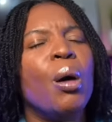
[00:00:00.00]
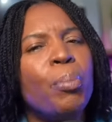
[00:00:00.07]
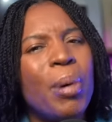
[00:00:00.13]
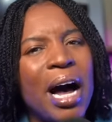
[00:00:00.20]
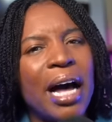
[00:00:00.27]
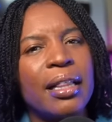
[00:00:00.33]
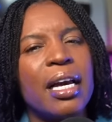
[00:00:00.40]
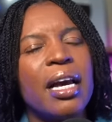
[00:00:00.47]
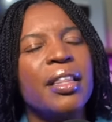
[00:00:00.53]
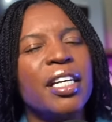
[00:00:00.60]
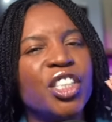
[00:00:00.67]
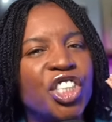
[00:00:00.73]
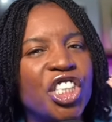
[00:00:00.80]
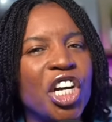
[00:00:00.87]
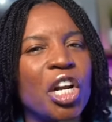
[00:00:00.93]
But the
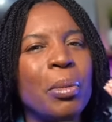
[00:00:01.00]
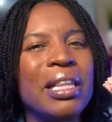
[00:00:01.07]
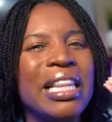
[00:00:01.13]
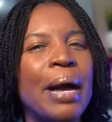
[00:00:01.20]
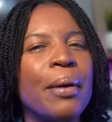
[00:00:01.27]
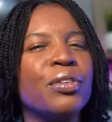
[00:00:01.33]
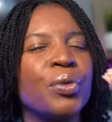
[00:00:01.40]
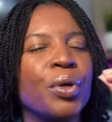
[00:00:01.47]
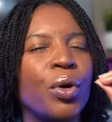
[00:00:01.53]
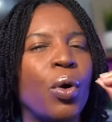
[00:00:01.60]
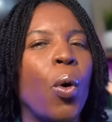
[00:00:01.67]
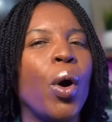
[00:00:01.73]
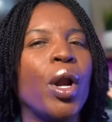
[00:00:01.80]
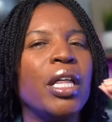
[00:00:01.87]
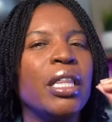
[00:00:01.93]
gentleman that was
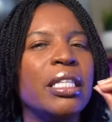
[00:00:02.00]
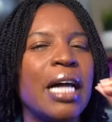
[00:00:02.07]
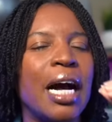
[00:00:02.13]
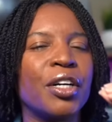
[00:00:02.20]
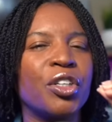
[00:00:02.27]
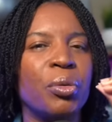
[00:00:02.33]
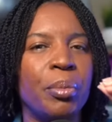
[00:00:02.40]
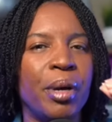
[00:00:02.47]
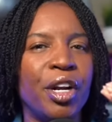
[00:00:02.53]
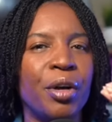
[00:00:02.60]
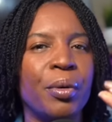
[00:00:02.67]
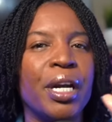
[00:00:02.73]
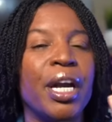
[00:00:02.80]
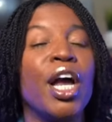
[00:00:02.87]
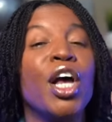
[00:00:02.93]
recording the
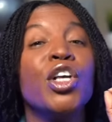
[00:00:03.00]
documentary